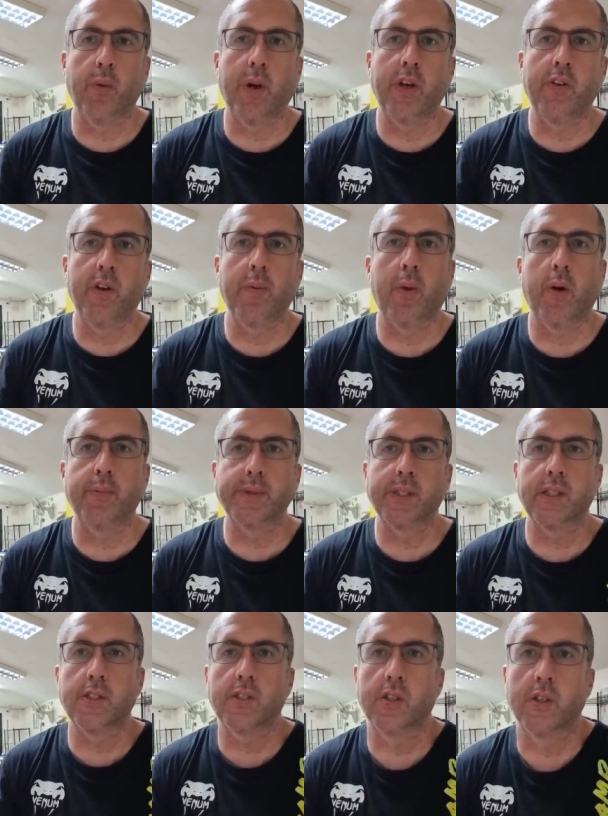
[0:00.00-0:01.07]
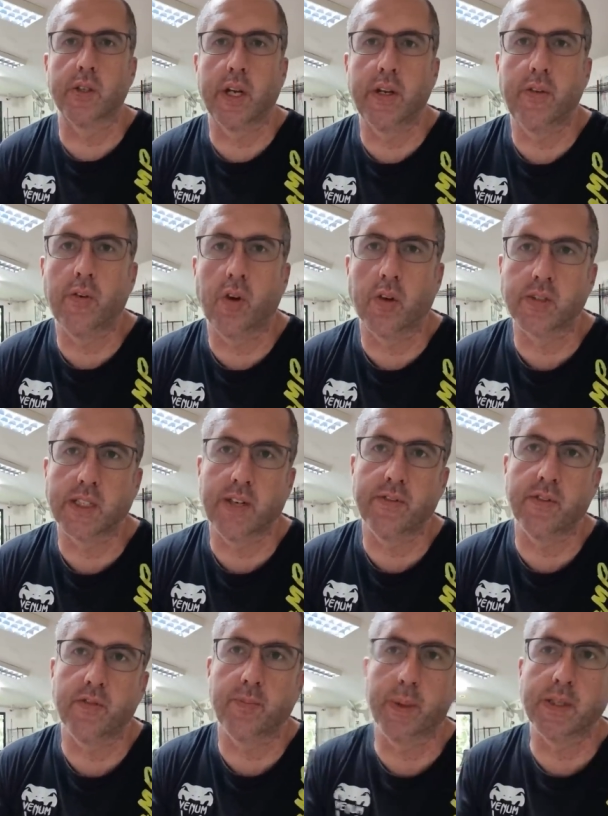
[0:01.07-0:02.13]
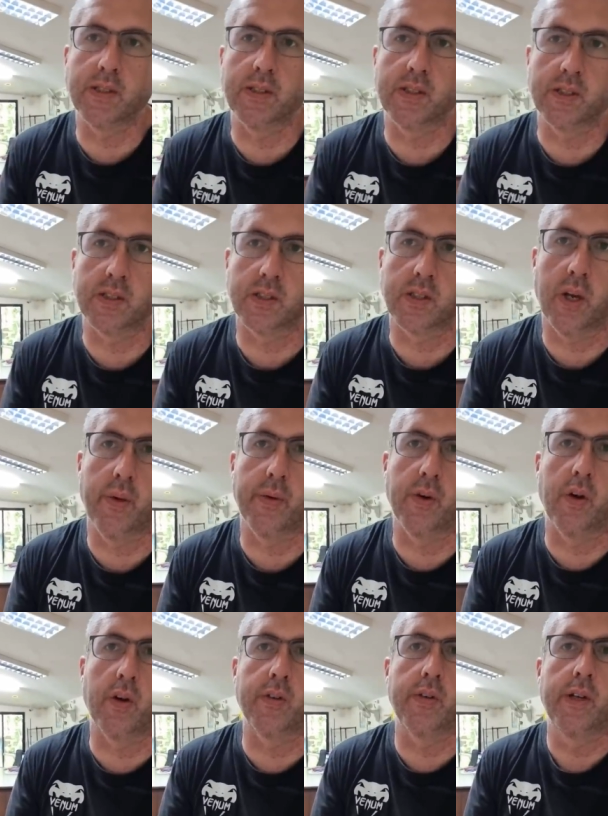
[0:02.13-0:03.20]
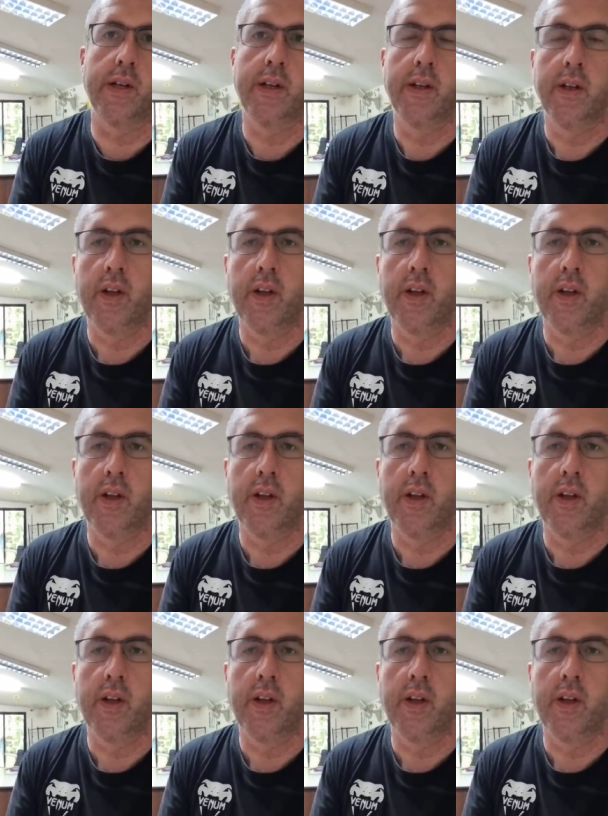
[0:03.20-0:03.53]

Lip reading: but when you're in my position and you've got several businesses going on,